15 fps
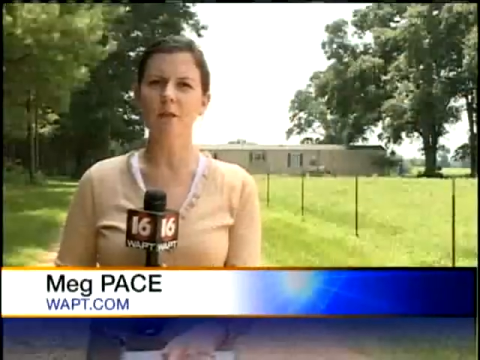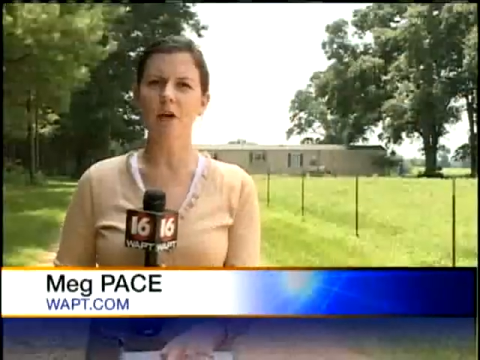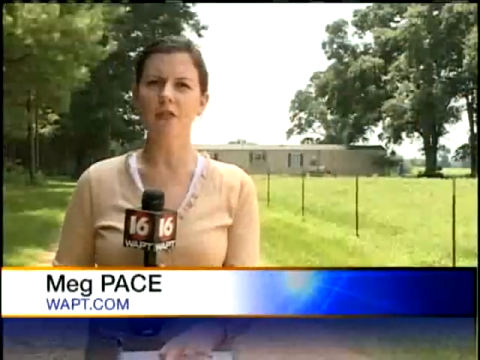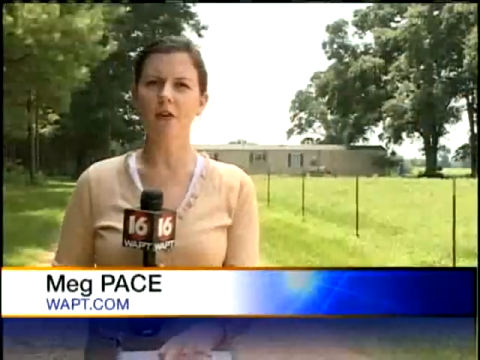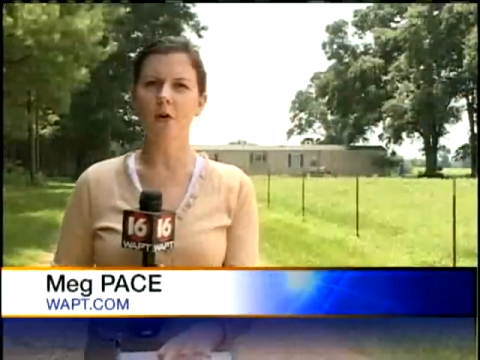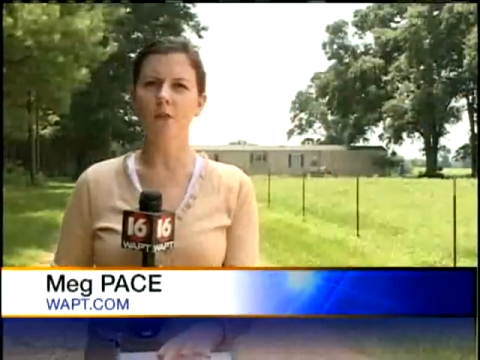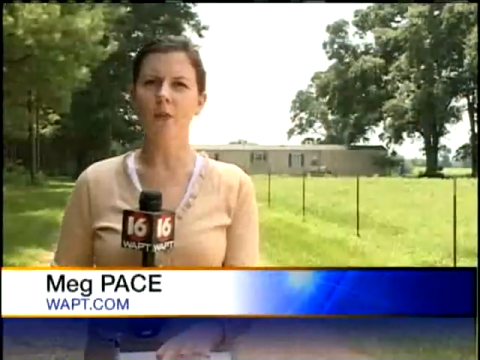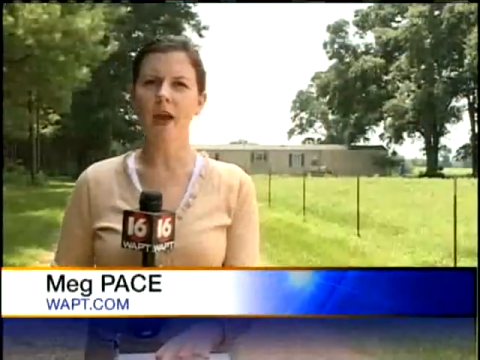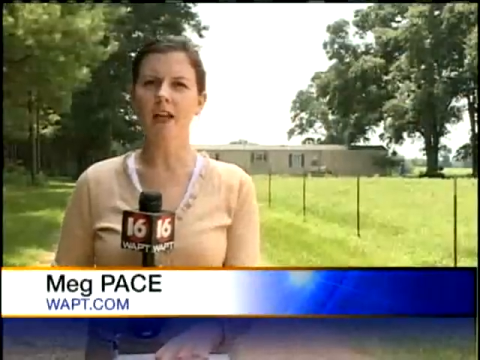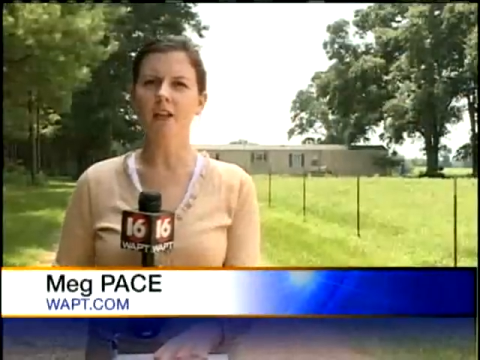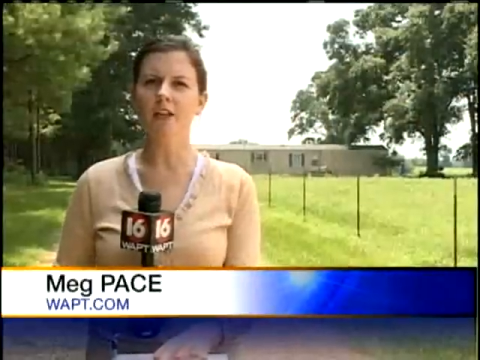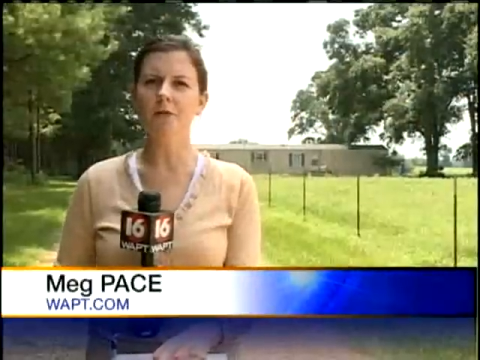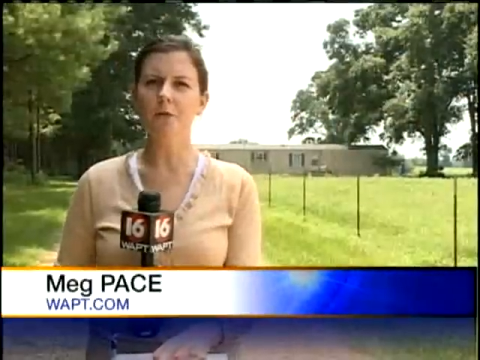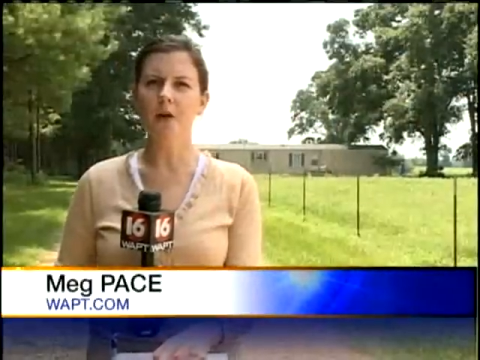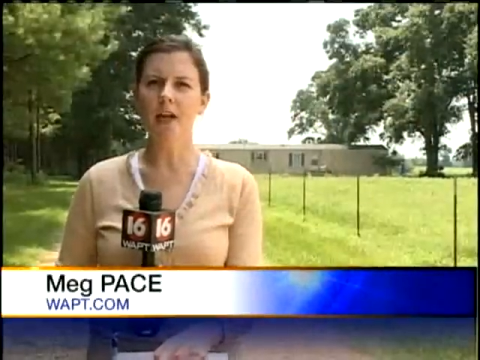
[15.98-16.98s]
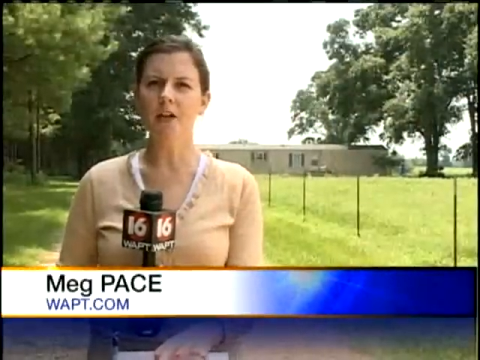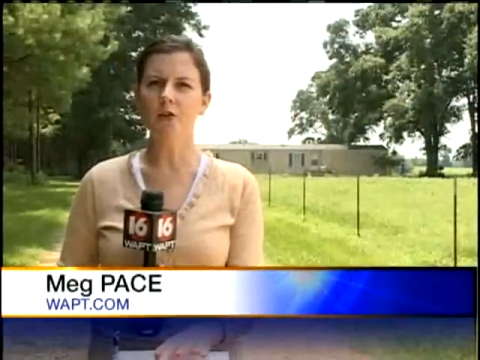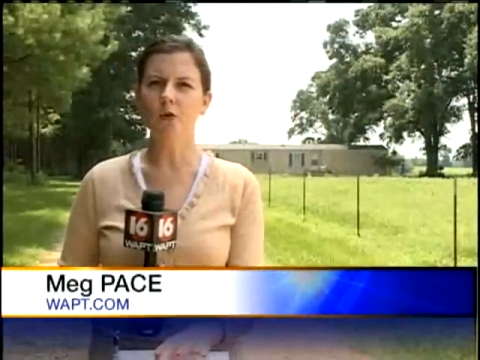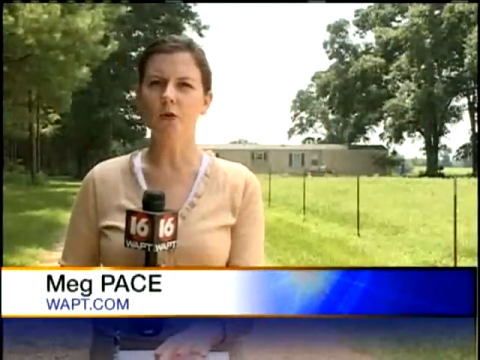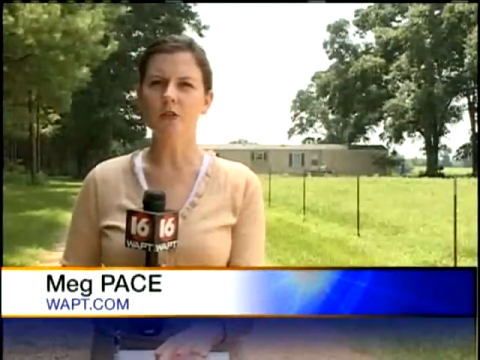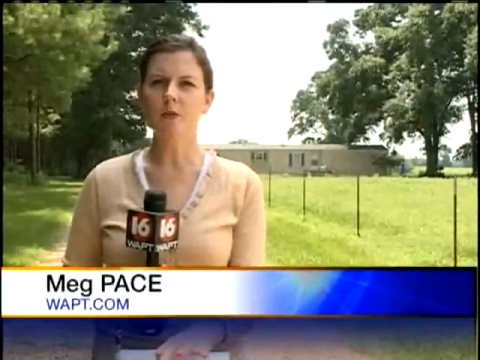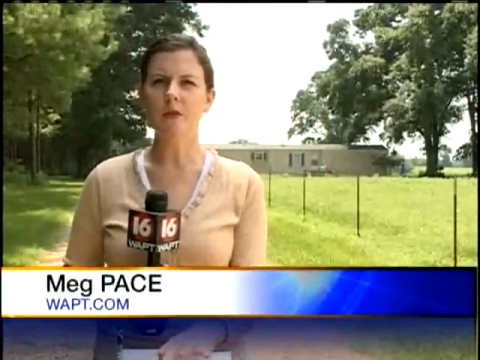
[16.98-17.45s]
month old Bailey
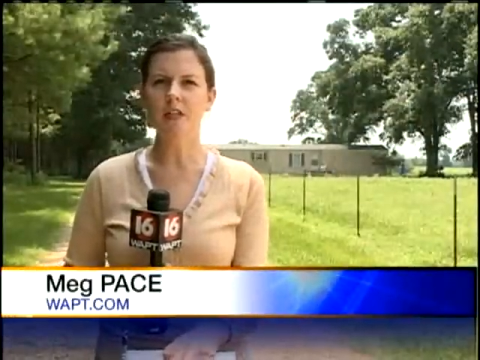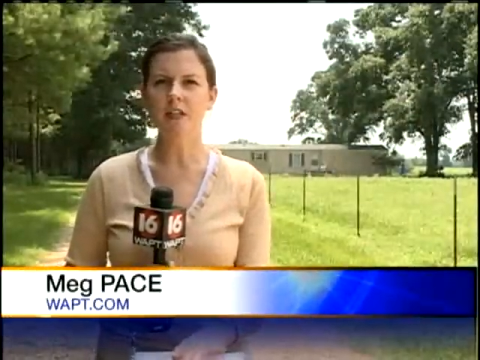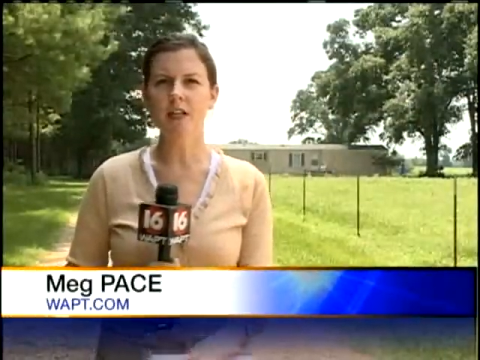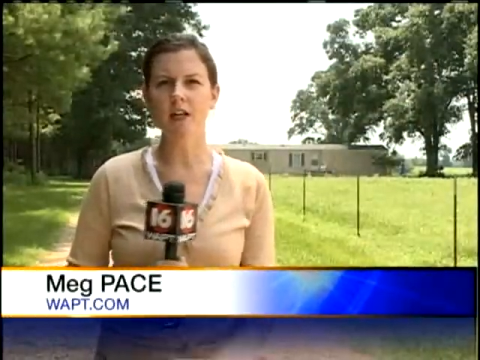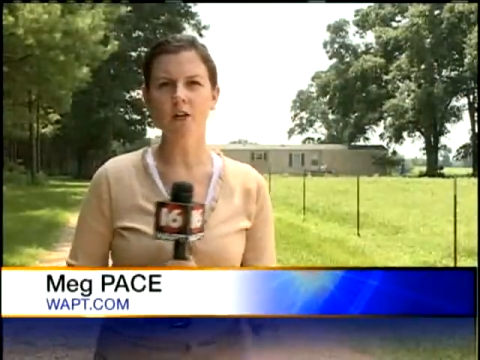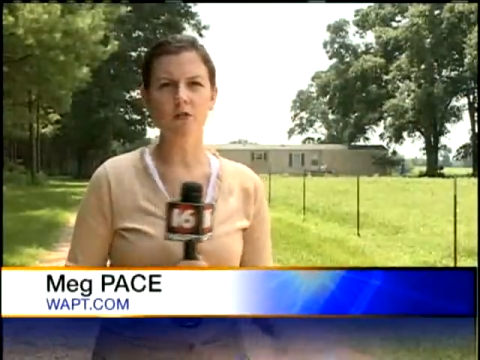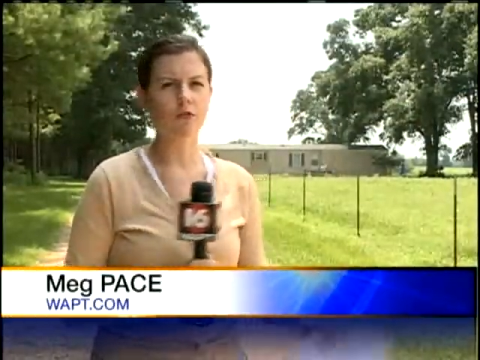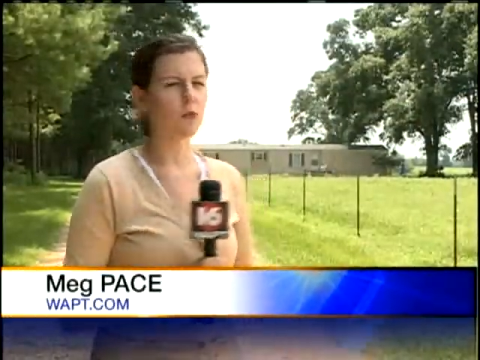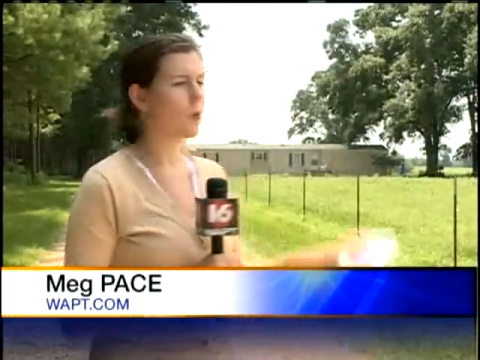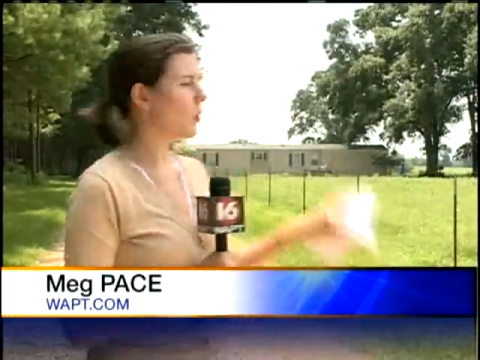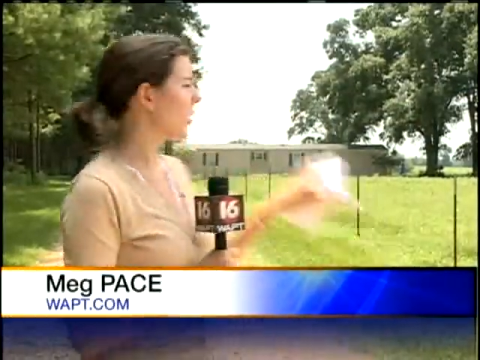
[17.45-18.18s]
Randall was being cared for